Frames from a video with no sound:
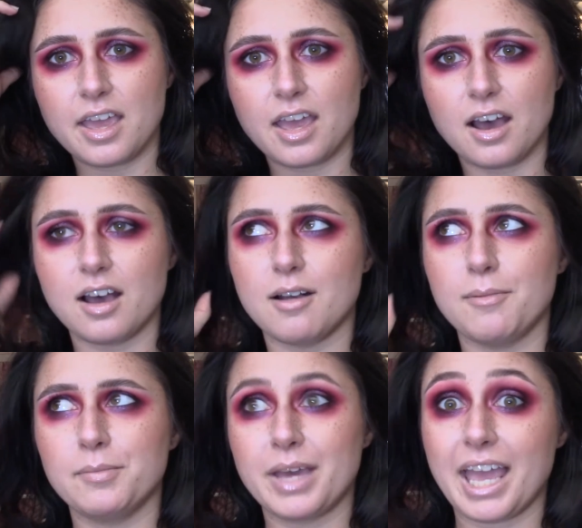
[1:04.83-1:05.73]

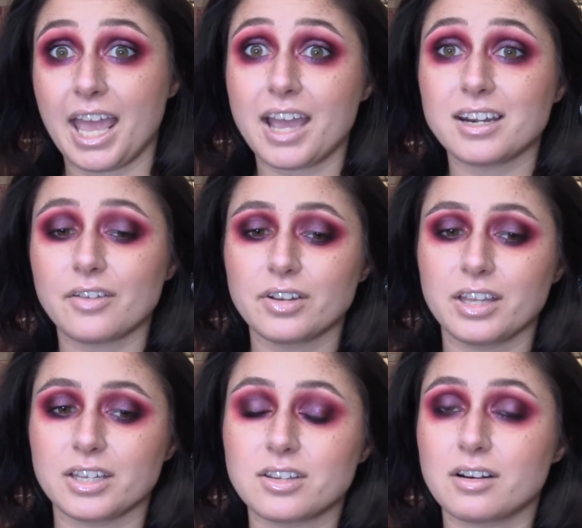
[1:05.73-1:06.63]
I never
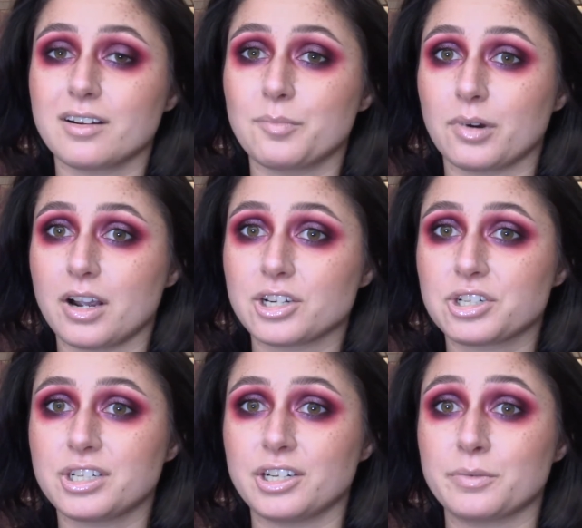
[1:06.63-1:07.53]
let a dirty
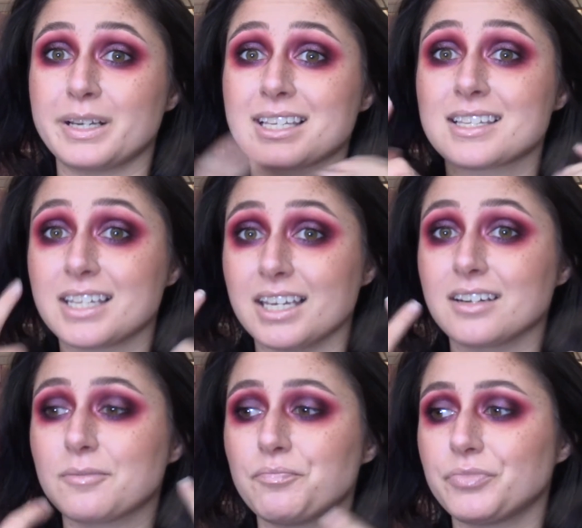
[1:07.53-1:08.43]
brush touch my
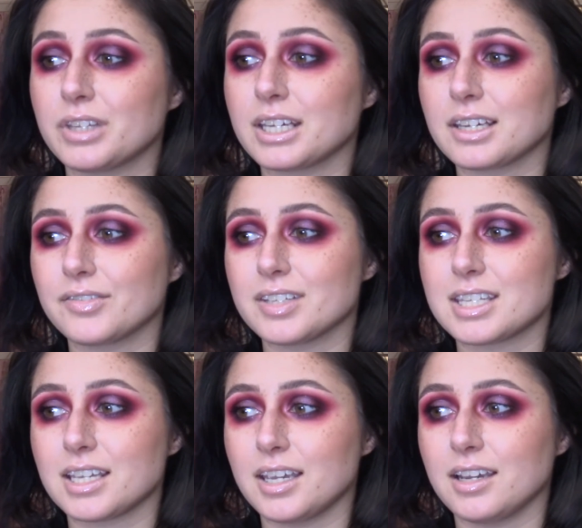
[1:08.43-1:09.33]
skin. Like if
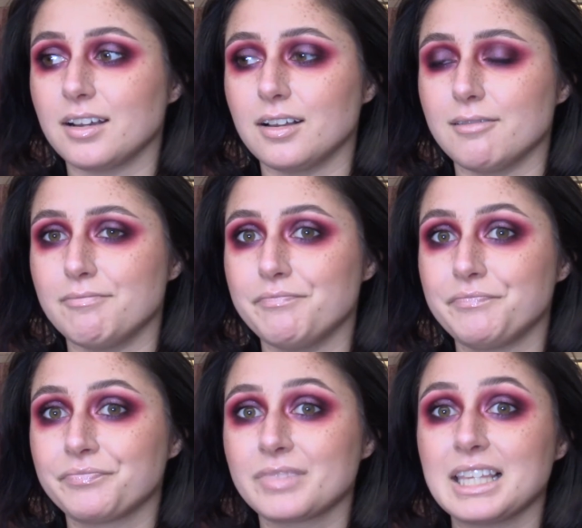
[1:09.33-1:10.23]
it's a
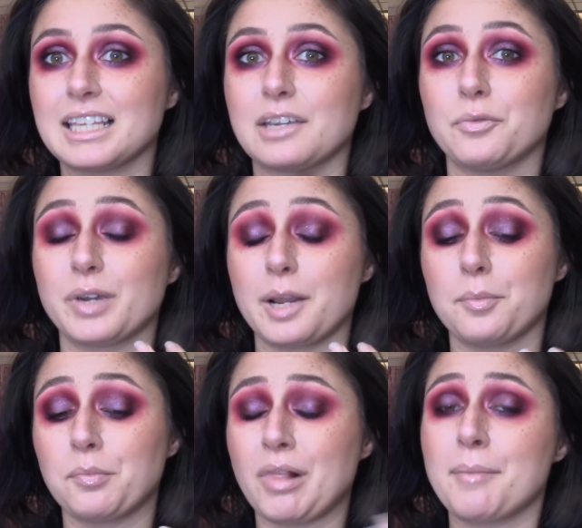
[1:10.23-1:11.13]
like when I
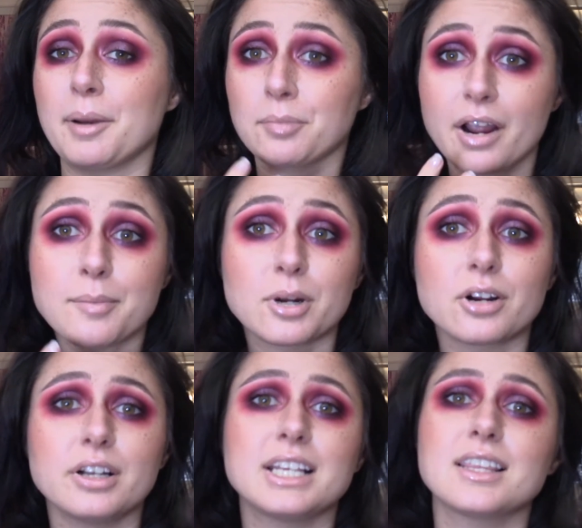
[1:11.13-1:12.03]
apply my primer
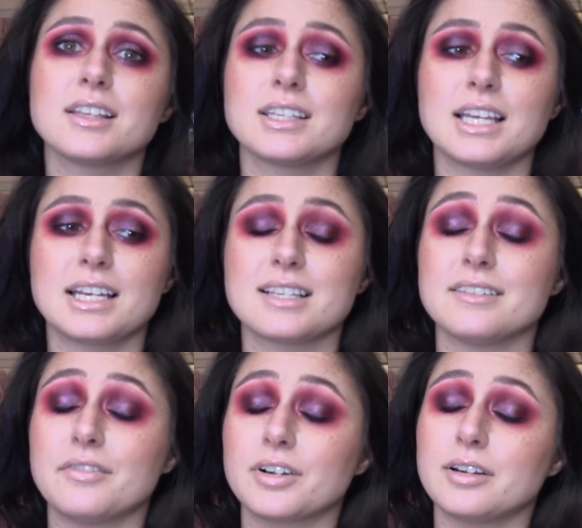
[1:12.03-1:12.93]
or anything like that, it's
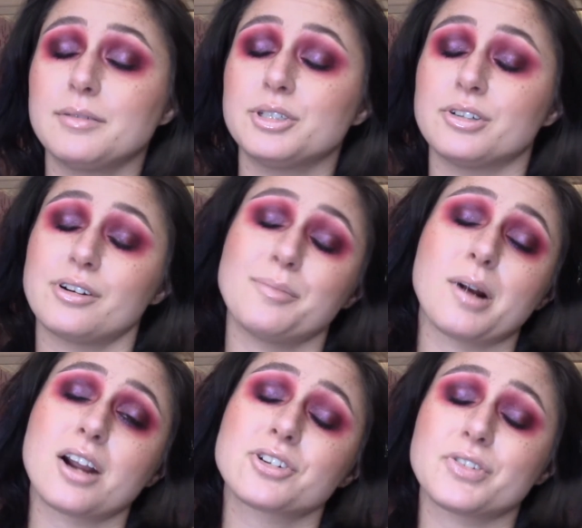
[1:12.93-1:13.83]
never going to be a dirty
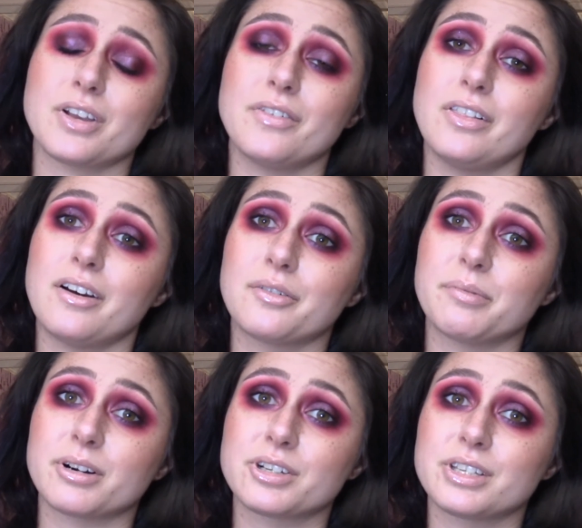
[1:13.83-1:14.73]
brush, so I have a lot of
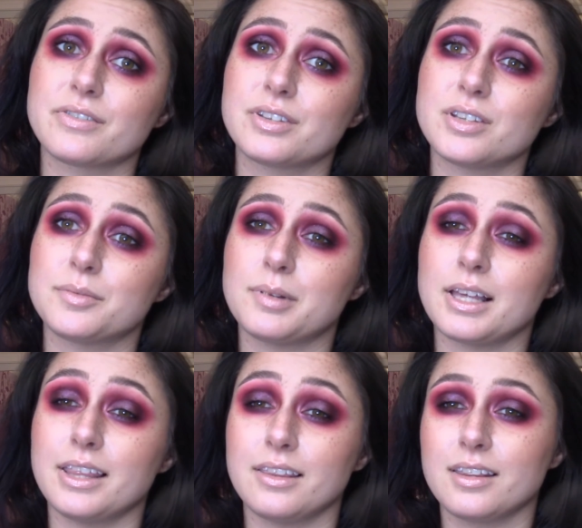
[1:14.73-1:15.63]
brushes to
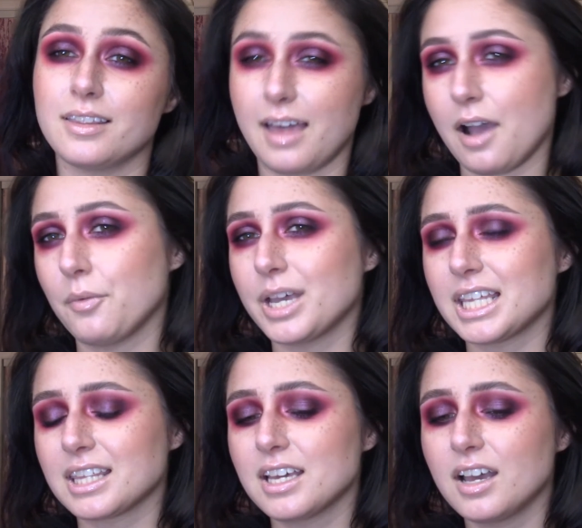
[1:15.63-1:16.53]
apply that
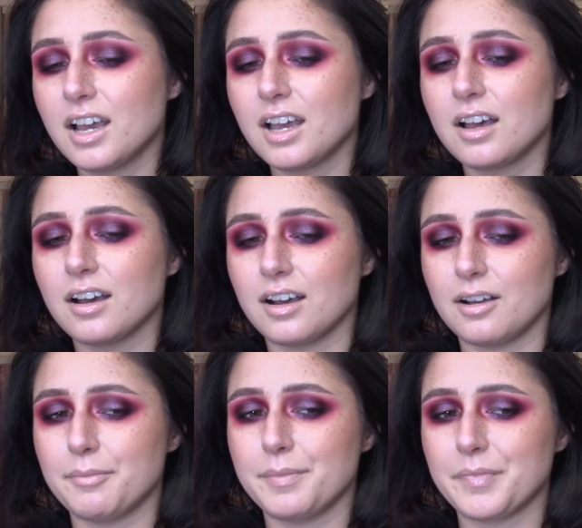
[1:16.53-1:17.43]
with,
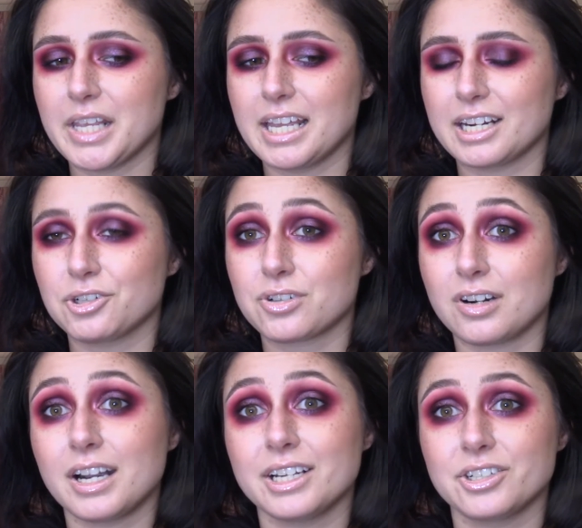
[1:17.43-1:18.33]
and I
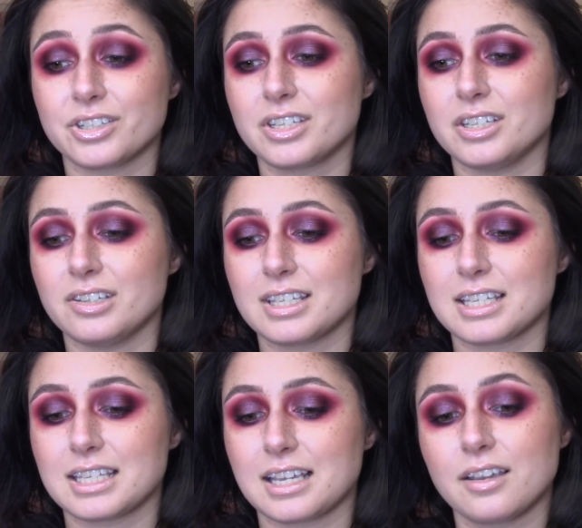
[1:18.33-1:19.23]
try just to use
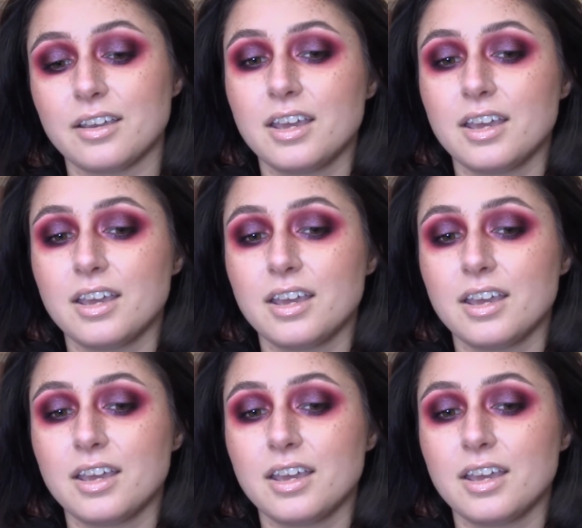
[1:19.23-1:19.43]
this like